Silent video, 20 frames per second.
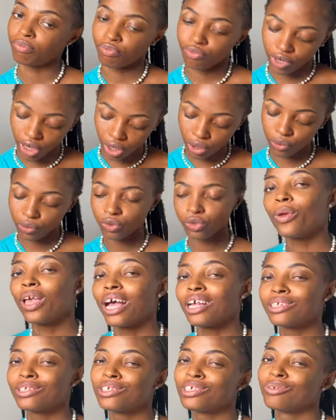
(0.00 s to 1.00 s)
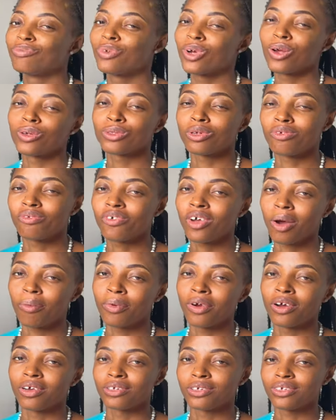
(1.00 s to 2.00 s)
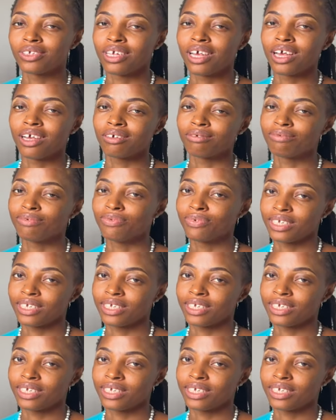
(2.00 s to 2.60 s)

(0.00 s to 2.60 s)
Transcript: brows. We have to do the brows off camera so that it won't